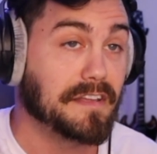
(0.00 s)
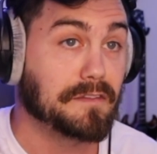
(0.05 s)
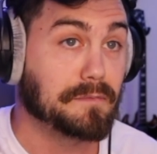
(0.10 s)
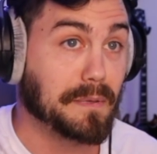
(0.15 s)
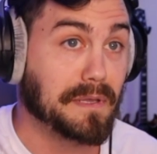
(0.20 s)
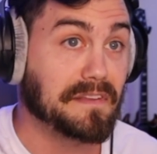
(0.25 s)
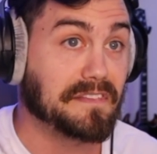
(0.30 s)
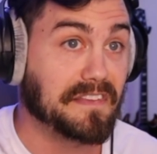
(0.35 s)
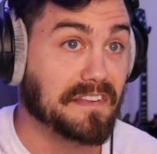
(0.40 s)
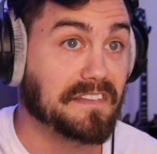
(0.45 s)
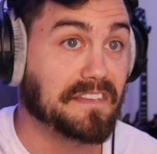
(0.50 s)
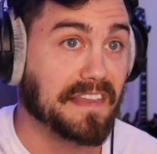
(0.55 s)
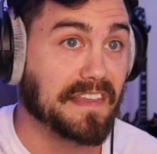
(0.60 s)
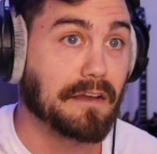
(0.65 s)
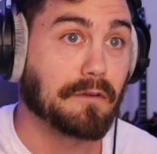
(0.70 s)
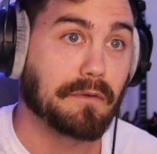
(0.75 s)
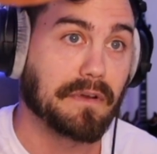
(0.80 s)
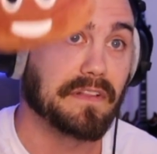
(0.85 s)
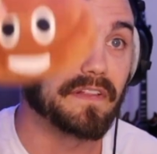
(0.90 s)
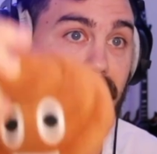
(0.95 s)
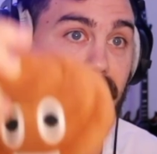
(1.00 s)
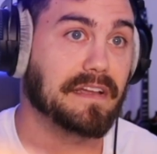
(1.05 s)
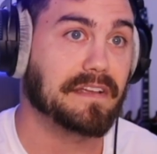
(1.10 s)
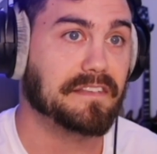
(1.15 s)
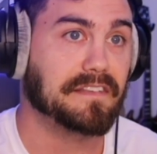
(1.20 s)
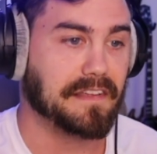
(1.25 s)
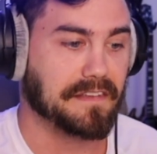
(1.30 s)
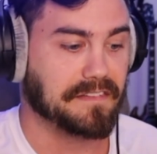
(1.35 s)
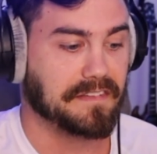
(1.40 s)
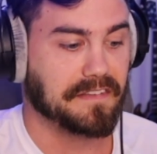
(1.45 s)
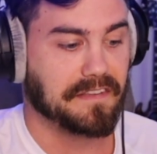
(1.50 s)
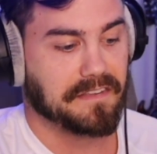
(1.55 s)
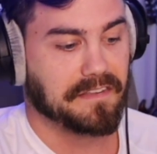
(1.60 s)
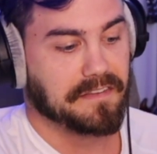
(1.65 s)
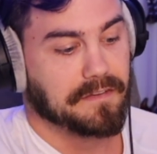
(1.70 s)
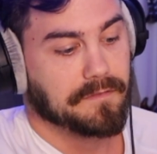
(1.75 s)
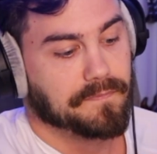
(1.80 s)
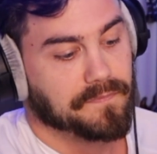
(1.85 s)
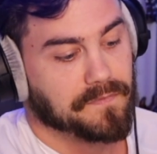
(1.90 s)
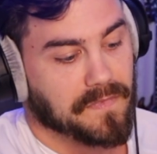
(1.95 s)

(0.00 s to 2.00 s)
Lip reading: It's because this thing really exists.